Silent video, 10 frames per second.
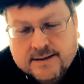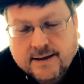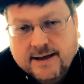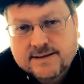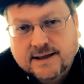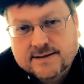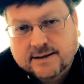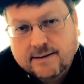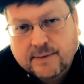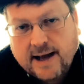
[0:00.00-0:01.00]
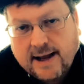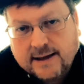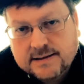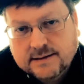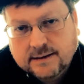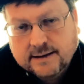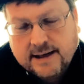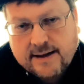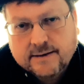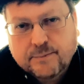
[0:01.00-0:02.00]
He says the number 8 can
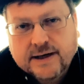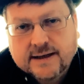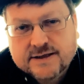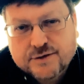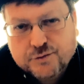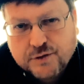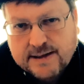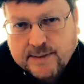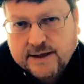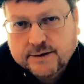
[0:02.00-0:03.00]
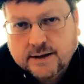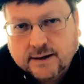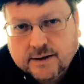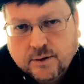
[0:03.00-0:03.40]
either bring extremely good luck